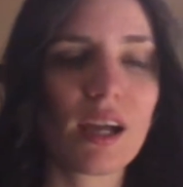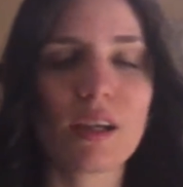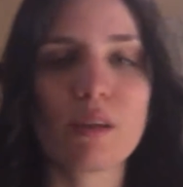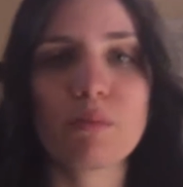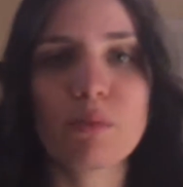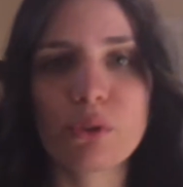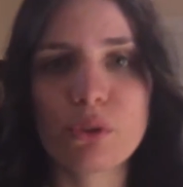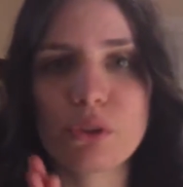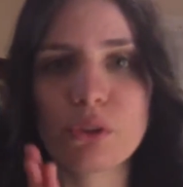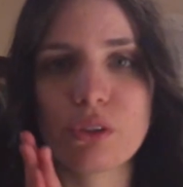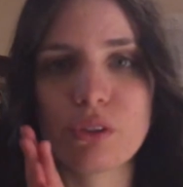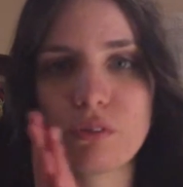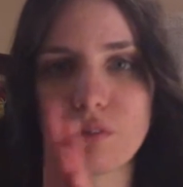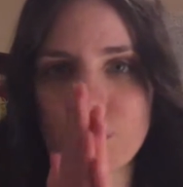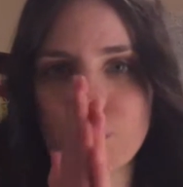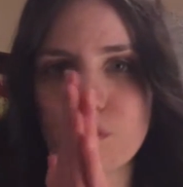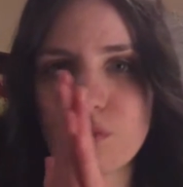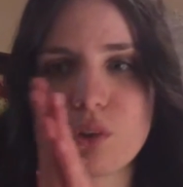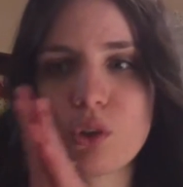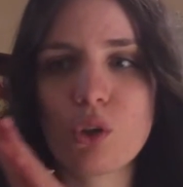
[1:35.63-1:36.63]
I bought
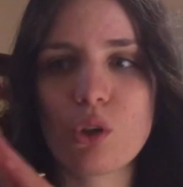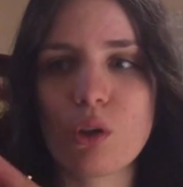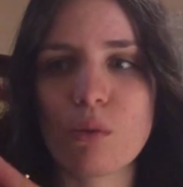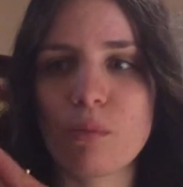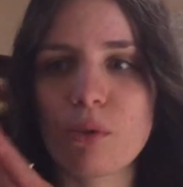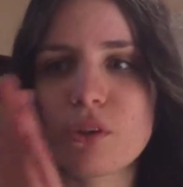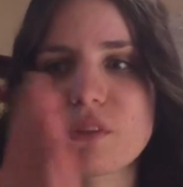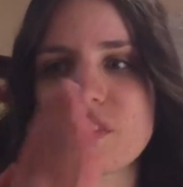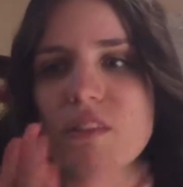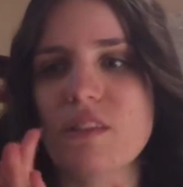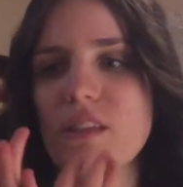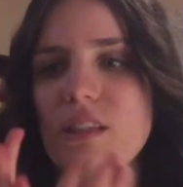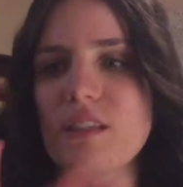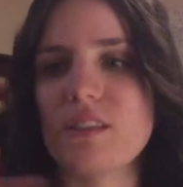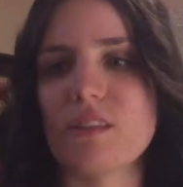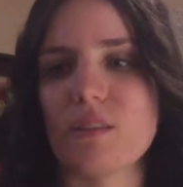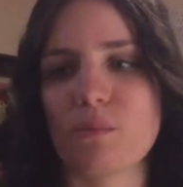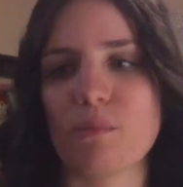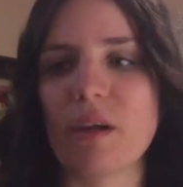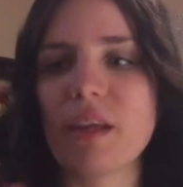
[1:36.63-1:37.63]
4 books
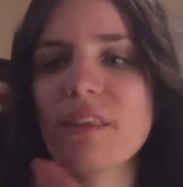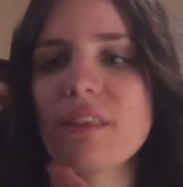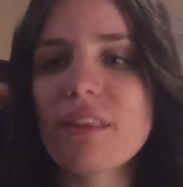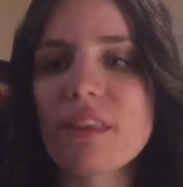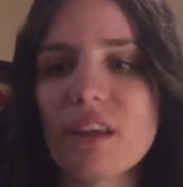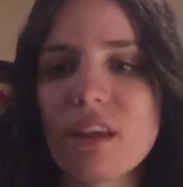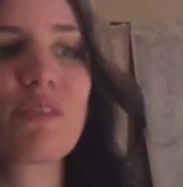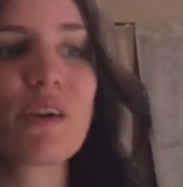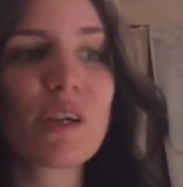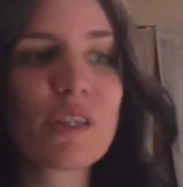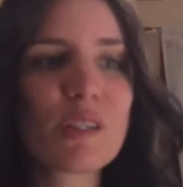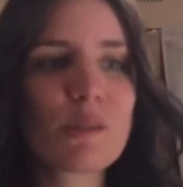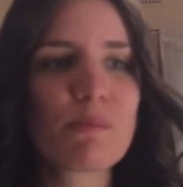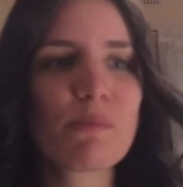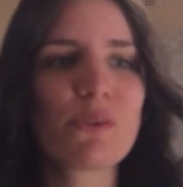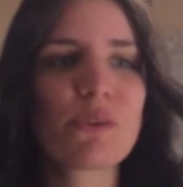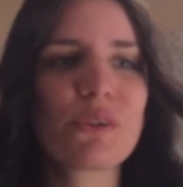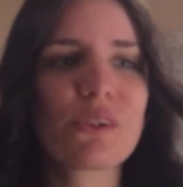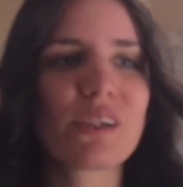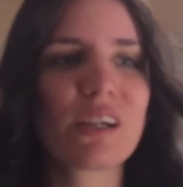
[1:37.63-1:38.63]
this month. First
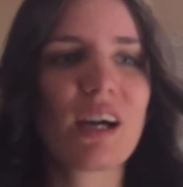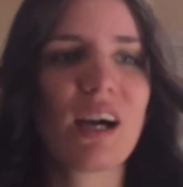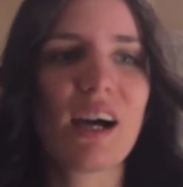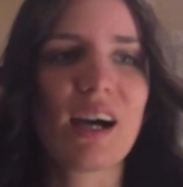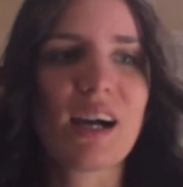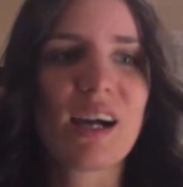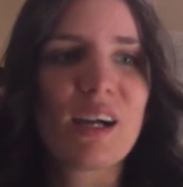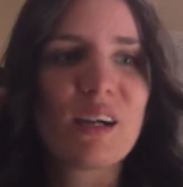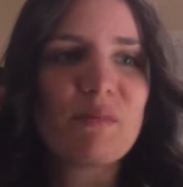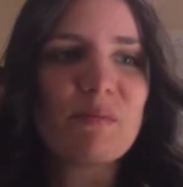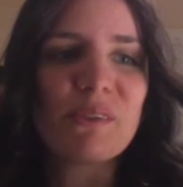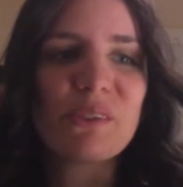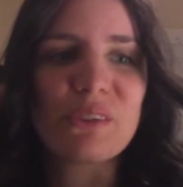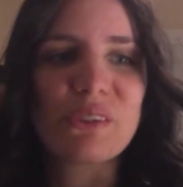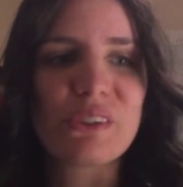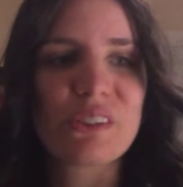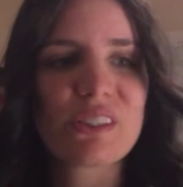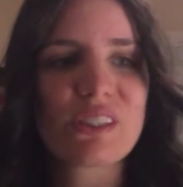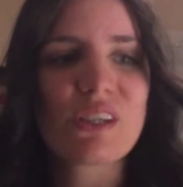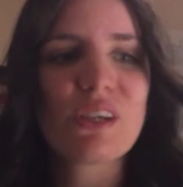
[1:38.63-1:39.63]
book I
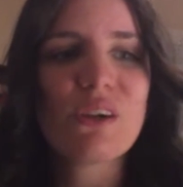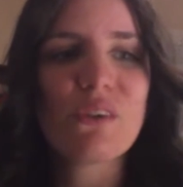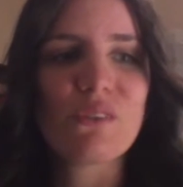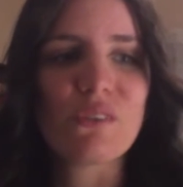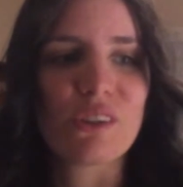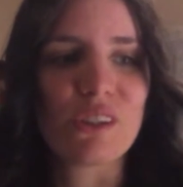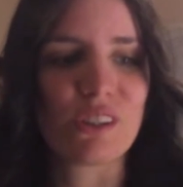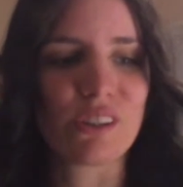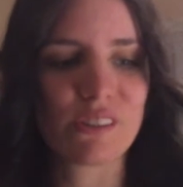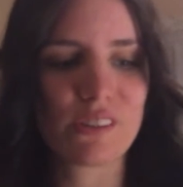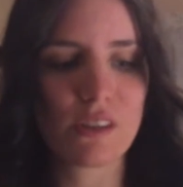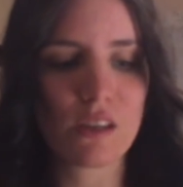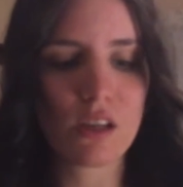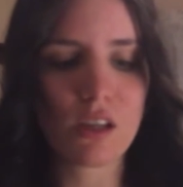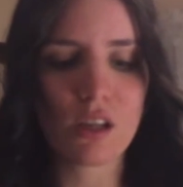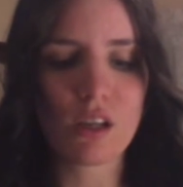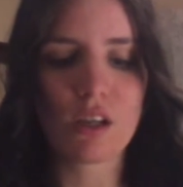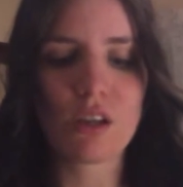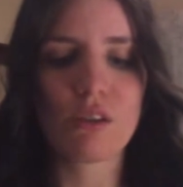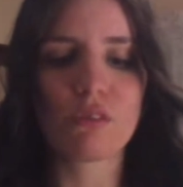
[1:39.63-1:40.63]
bought was
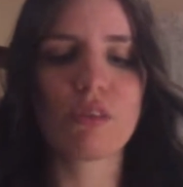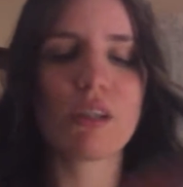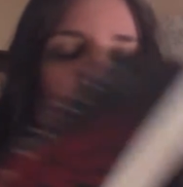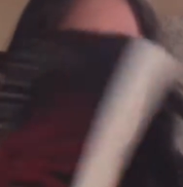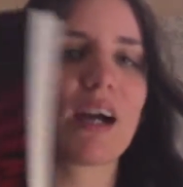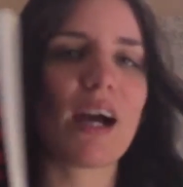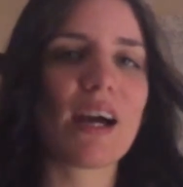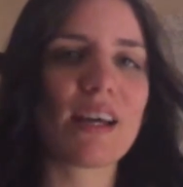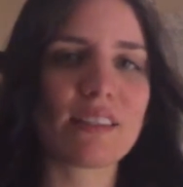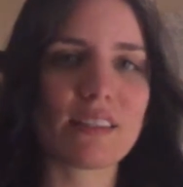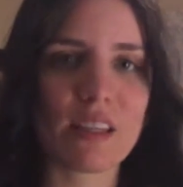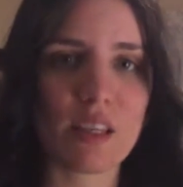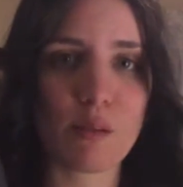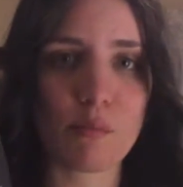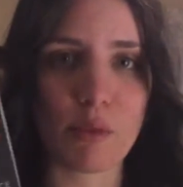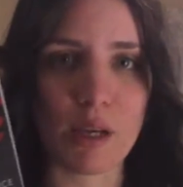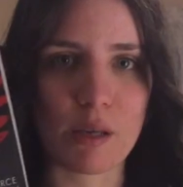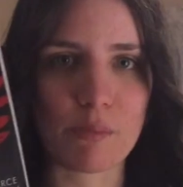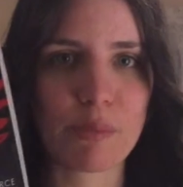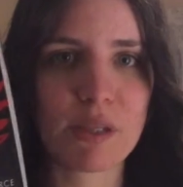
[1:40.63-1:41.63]
Red
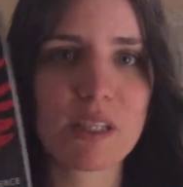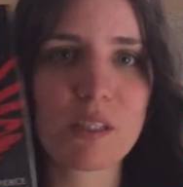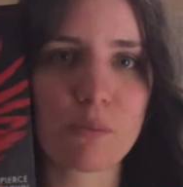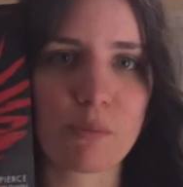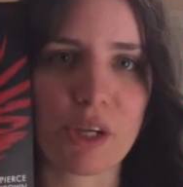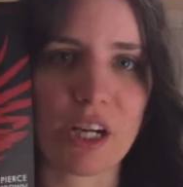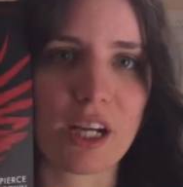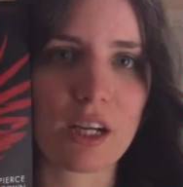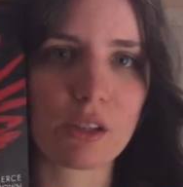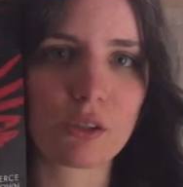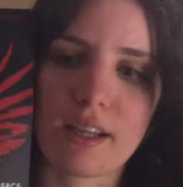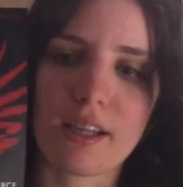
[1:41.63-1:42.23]
Rising by Pierce Brown.